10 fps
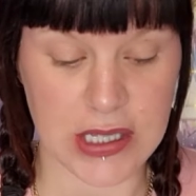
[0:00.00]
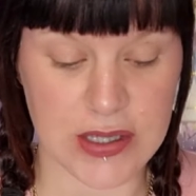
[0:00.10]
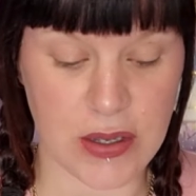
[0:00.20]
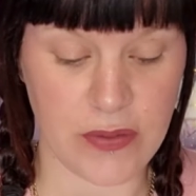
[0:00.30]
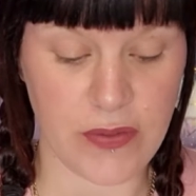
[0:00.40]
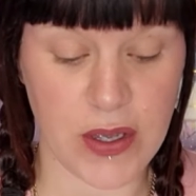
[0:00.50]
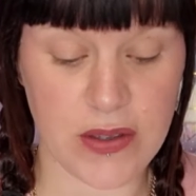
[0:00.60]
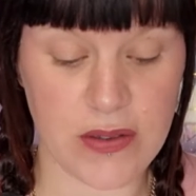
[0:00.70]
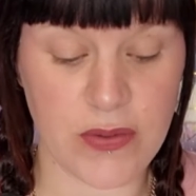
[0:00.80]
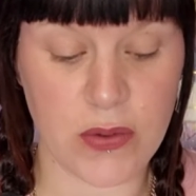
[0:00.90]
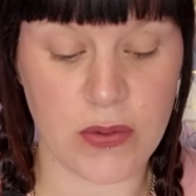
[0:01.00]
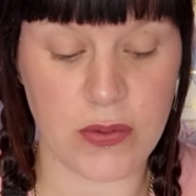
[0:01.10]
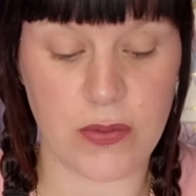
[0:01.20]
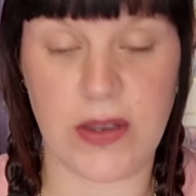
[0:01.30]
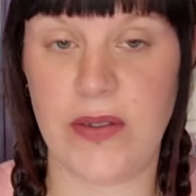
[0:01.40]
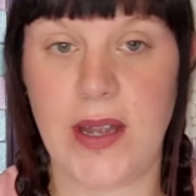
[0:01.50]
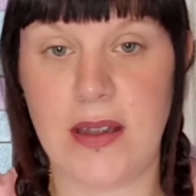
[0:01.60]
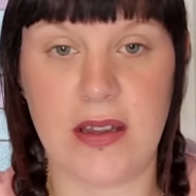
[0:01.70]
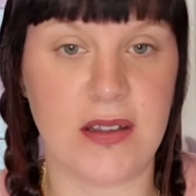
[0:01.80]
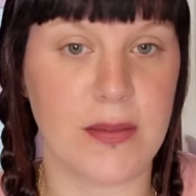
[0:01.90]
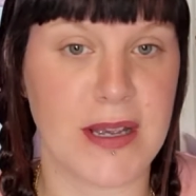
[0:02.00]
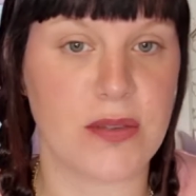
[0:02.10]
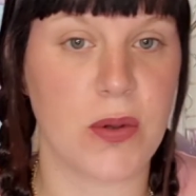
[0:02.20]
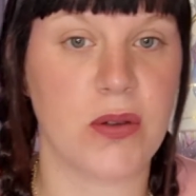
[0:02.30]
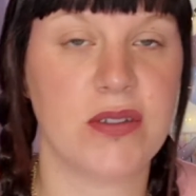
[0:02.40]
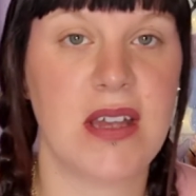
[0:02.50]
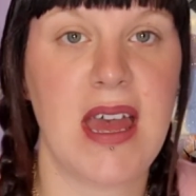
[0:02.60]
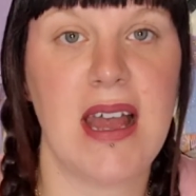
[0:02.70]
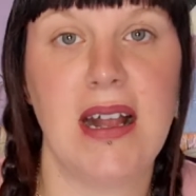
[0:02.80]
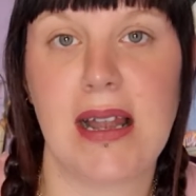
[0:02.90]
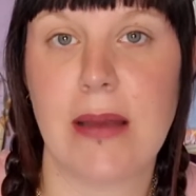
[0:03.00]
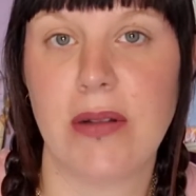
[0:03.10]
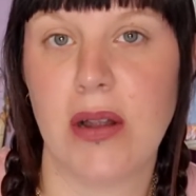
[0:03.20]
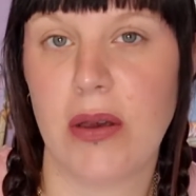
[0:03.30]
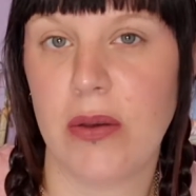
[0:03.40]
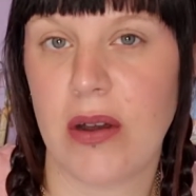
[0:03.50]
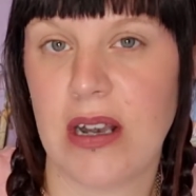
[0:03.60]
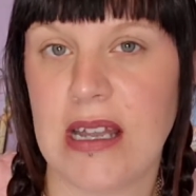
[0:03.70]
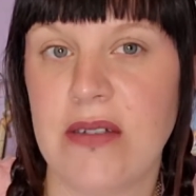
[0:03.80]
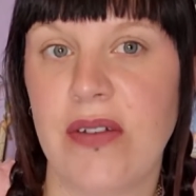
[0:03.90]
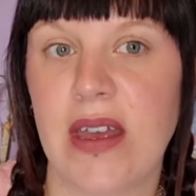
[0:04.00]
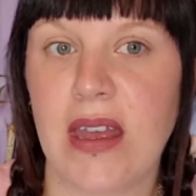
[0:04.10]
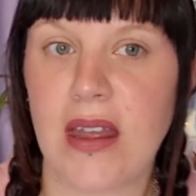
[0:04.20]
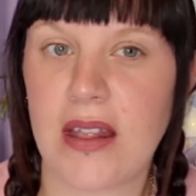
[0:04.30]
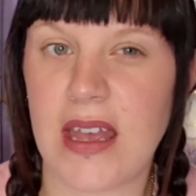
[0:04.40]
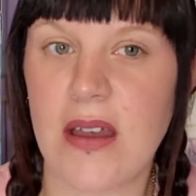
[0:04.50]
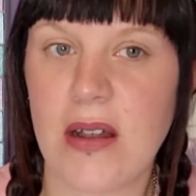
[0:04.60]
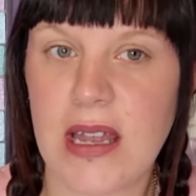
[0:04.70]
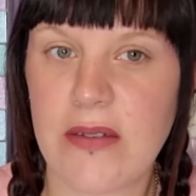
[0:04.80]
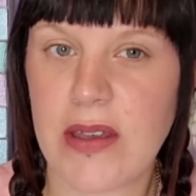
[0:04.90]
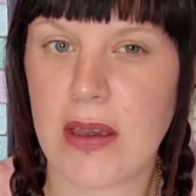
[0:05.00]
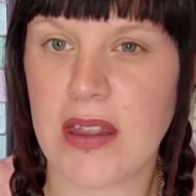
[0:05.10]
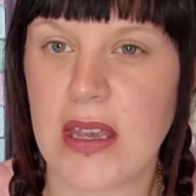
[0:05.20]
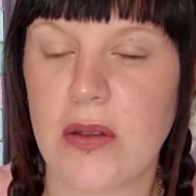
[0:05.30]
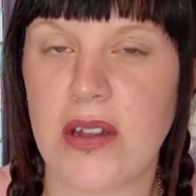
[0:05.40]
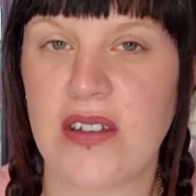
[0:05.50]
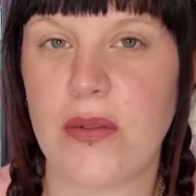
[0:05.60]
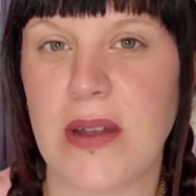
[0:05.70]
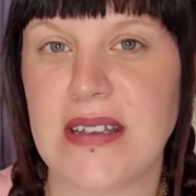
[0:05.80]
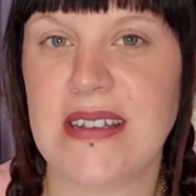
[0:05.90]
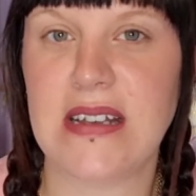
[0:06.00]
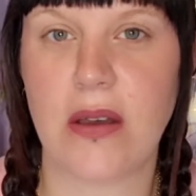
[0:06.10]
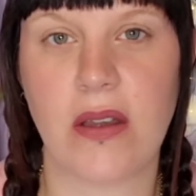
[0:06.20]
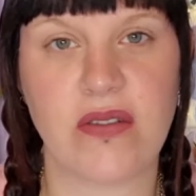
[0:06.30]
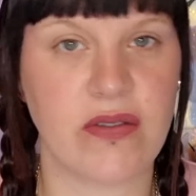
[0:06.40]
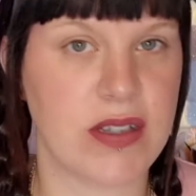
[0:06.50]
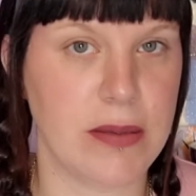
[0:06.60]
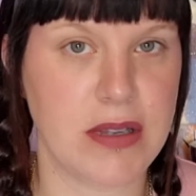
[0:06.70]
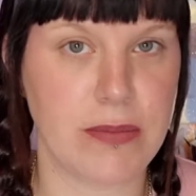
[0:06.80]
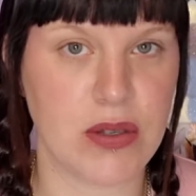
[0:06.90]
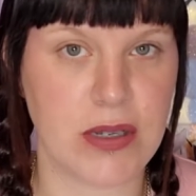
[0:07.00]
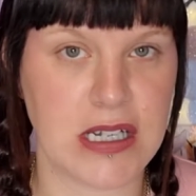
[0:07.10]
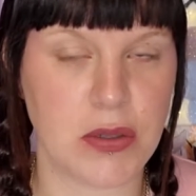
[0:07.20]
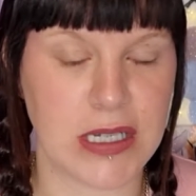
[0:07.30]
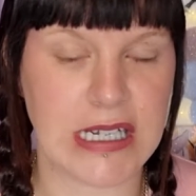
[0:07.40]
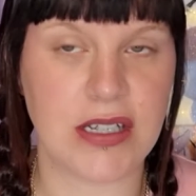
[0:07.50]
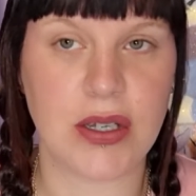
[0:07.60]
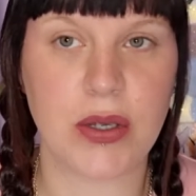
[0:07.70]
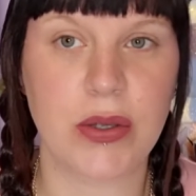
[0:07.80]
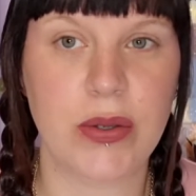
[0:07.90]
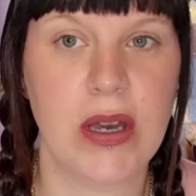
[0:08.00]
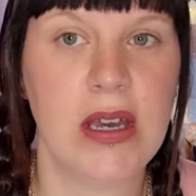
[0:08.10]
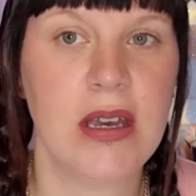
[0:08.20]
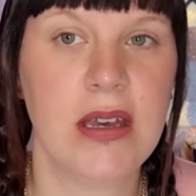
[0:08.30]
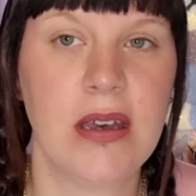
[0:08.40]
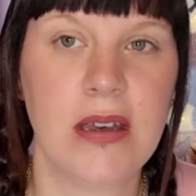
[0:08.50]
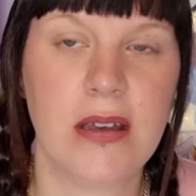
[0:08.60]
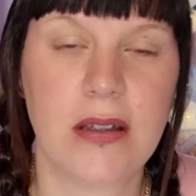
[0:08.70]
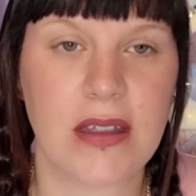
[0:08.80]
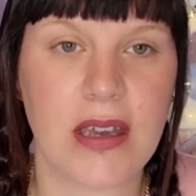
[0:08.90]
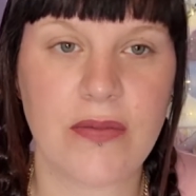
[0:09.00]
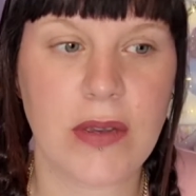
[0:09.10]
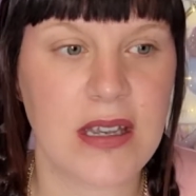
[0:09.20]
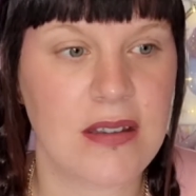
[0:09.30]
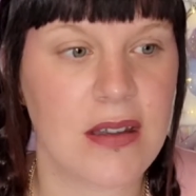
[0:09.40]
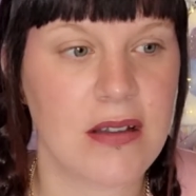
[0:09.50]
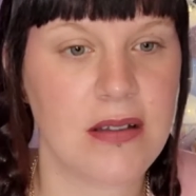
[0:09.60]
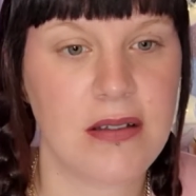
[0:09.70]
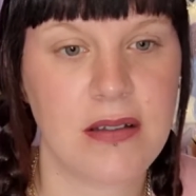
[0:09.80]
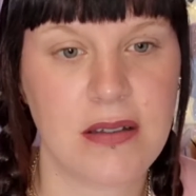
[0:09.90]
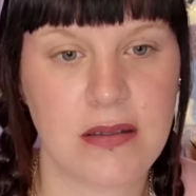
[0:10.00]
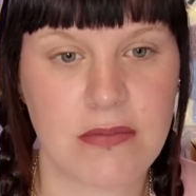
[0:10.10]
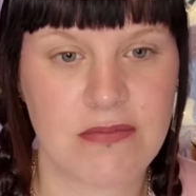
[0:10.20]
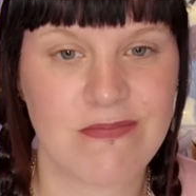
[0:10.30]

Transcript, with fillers: So first of all, we found out that Smashbox and Glam Glow are leaving. They are leaving, I think, on the 29th of September 2022. Their reasons